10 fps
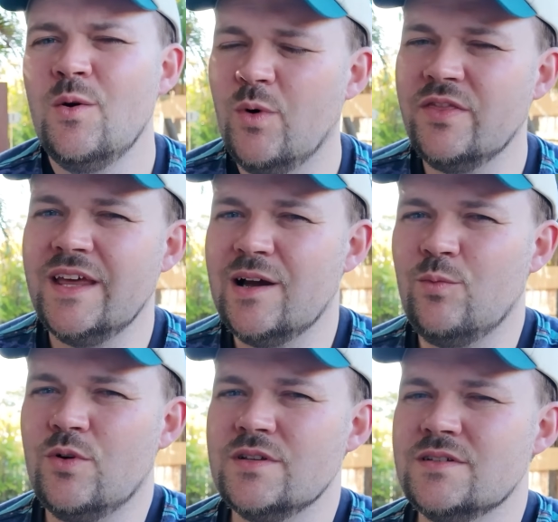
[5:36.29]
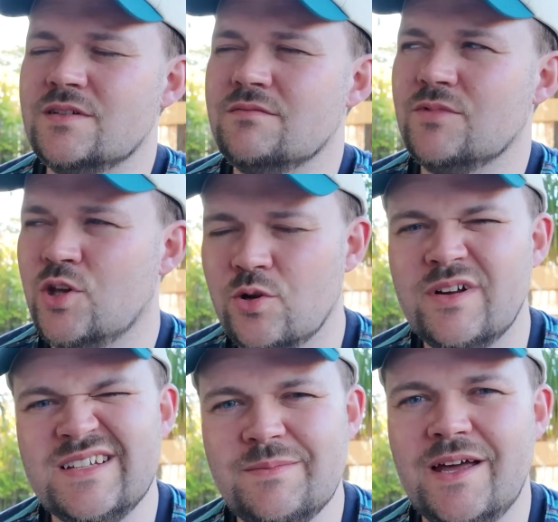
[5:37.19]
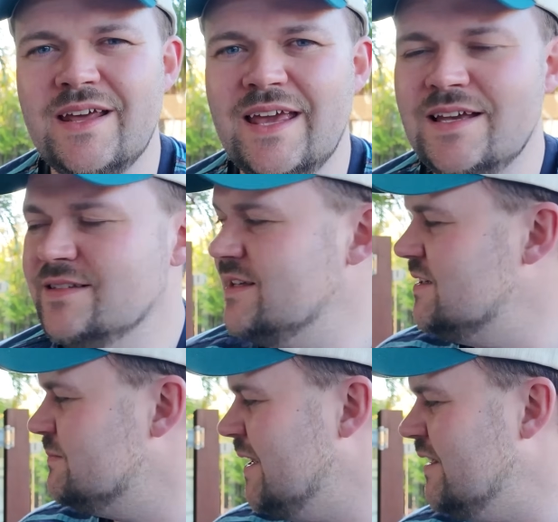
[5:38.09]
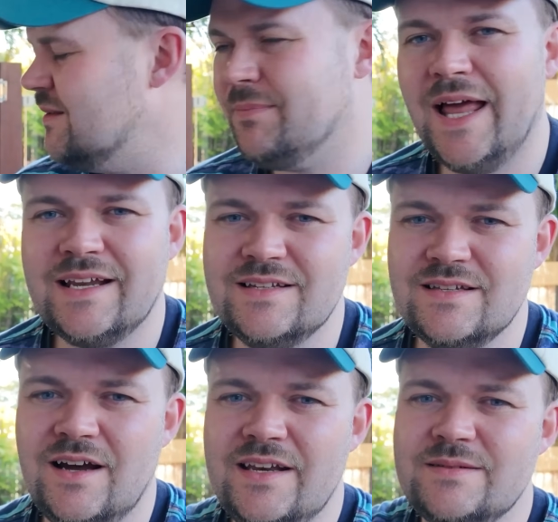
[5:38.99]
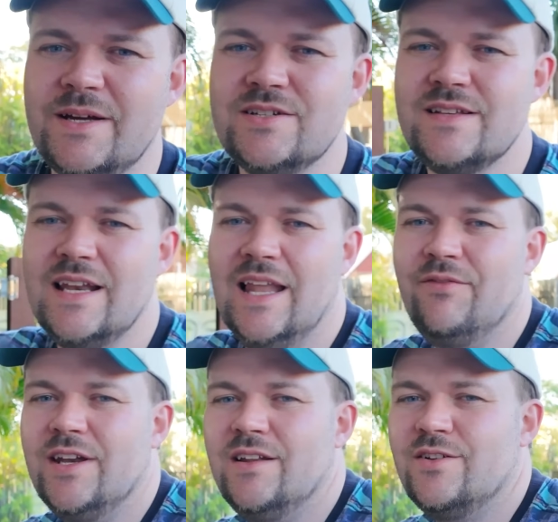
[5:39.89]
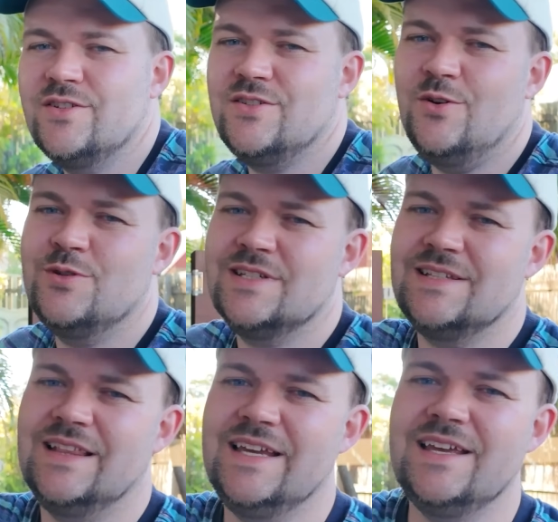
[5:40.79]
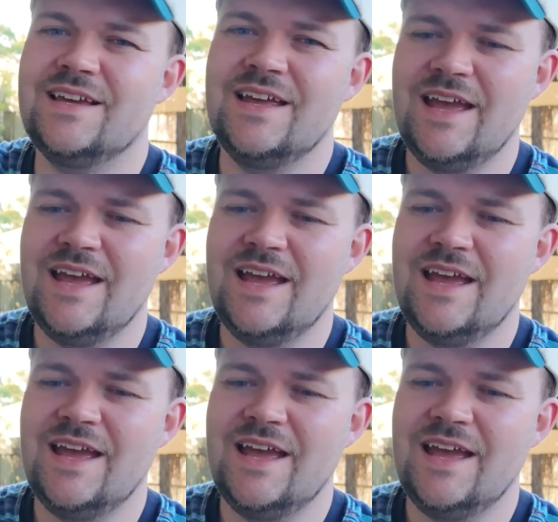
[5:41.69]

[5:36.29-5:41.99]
One thing I was curious about, I guess, is being the black design, as much as I love it, it looks so sleek.